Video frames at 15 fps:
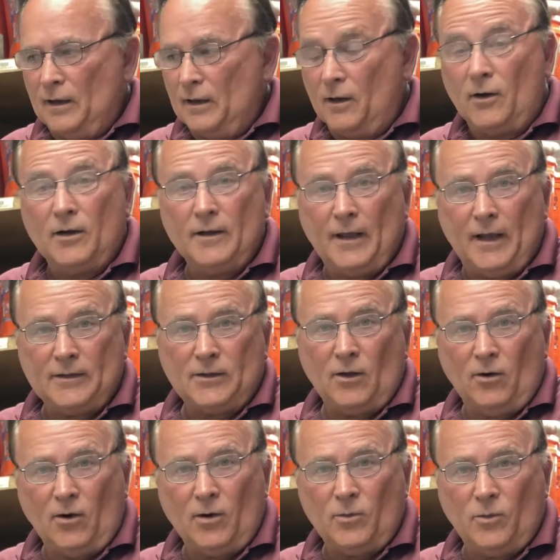Learned that
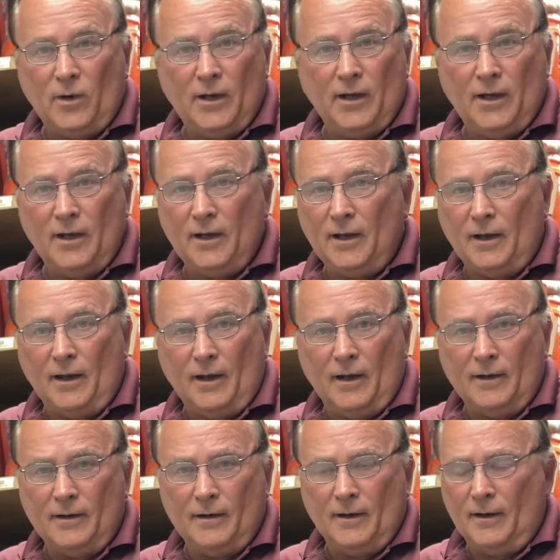the hard way,
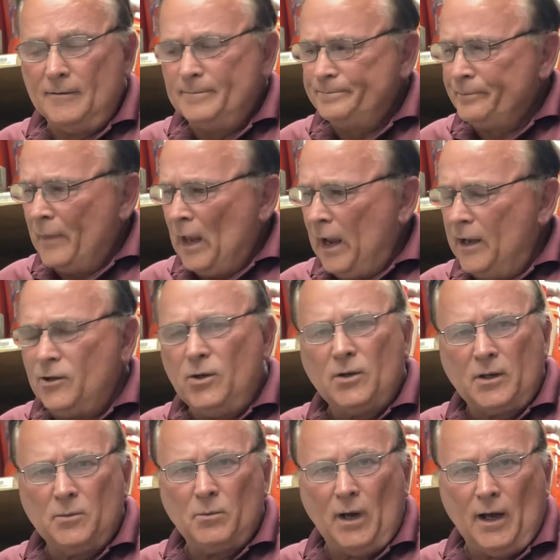and you
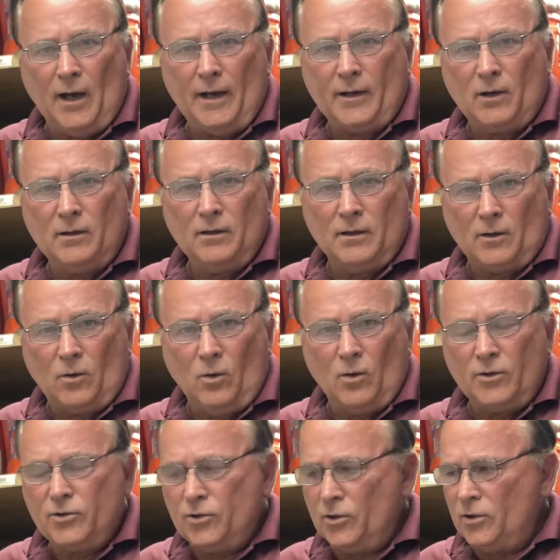can buy the
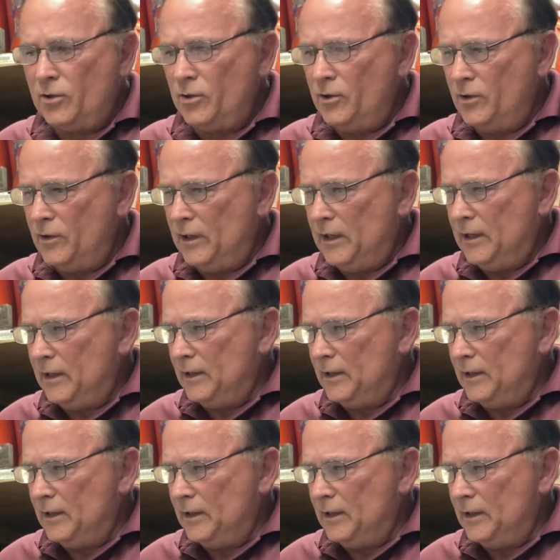corn sugar you need.